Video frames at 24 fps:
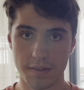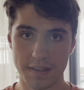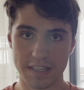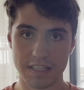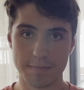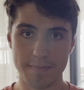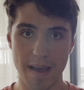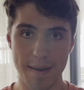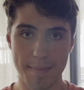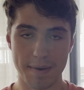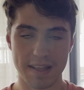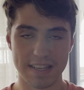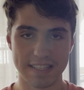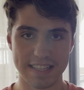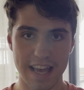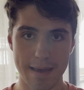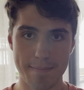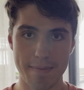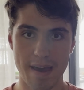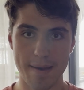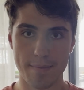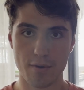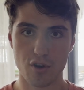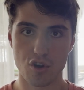This is made by the same
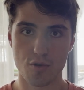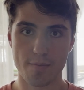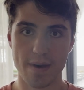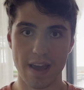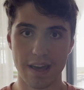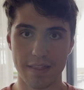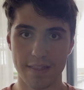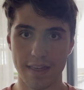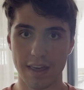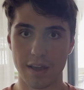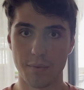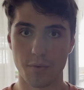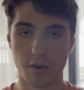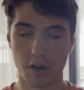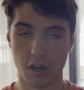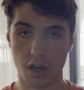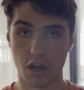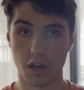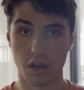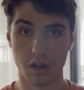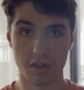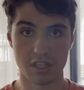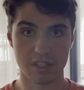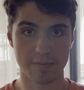people who make the
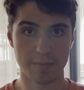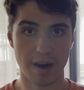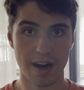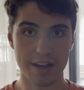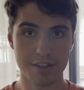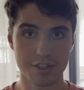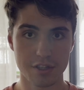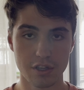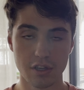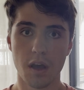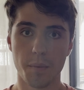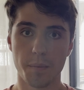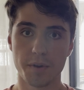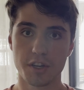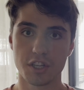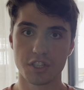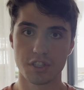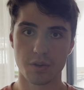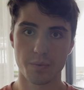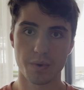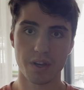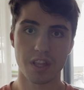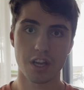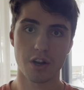Rokoko Smart Suit, which is
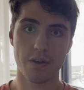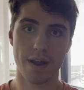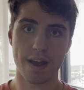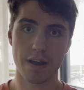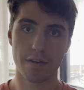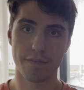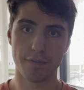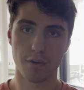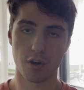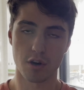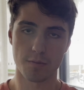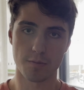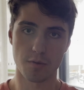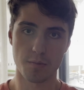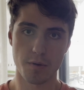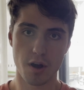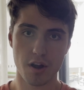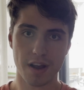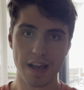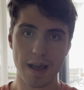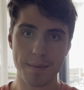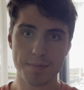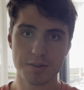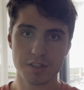a really great affordable
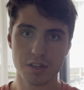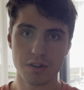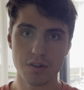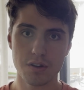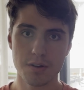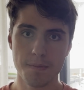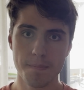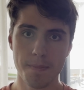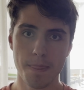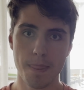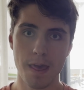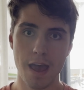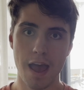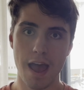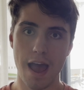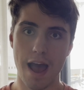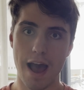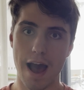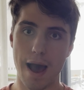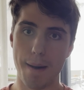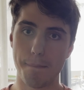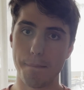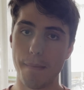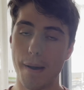mocap suit.
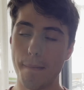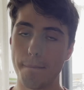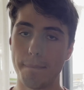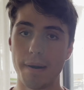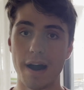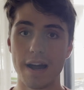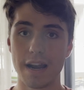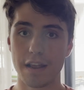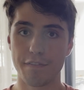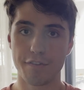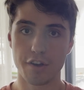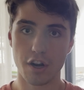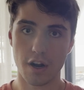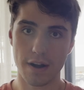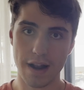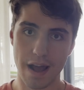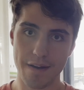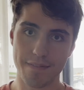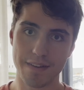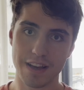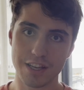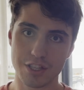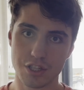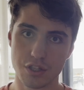But if you don't
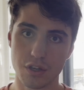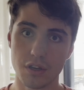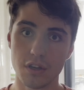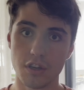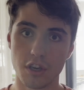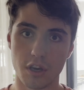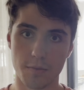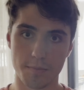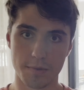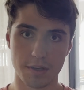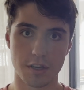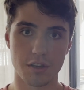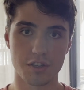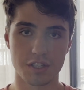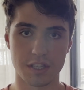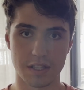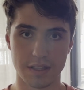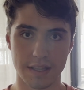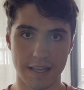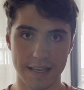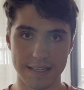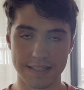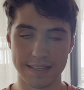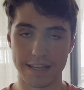have that suit, you can be using
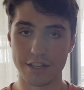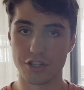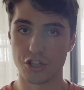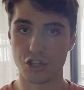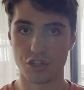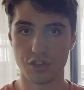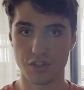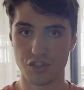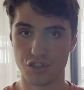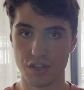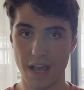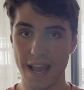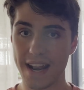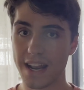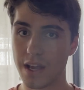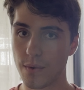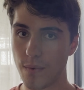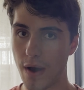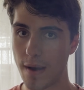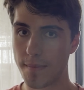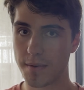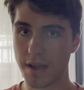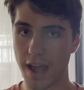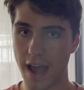this and just use any
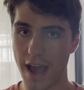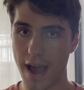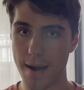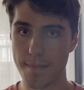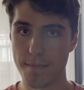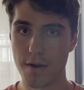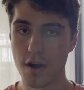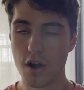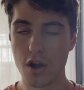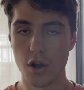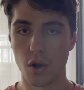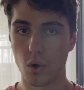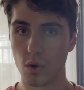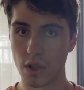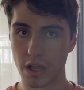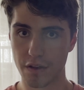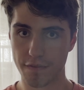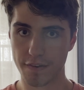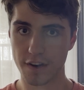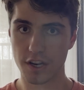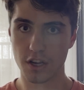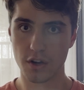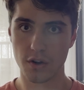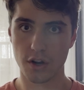webcam or like
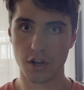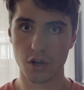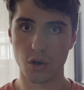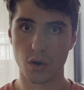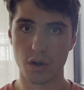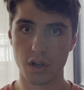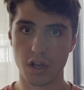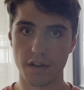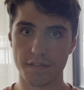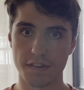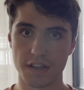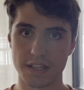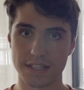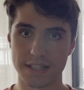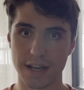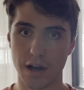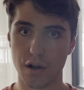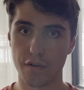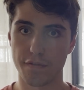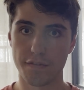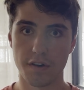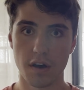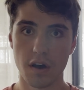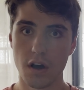video recording of
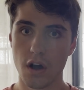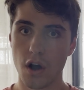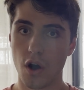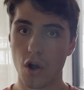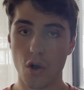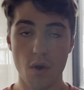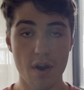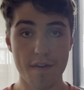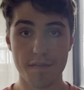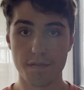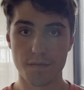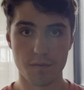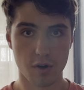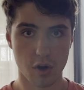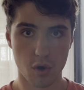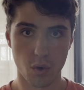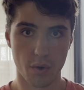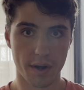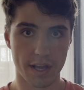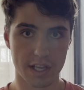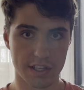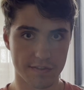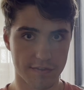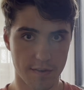yourself, or even
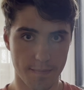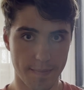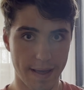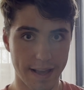recordings from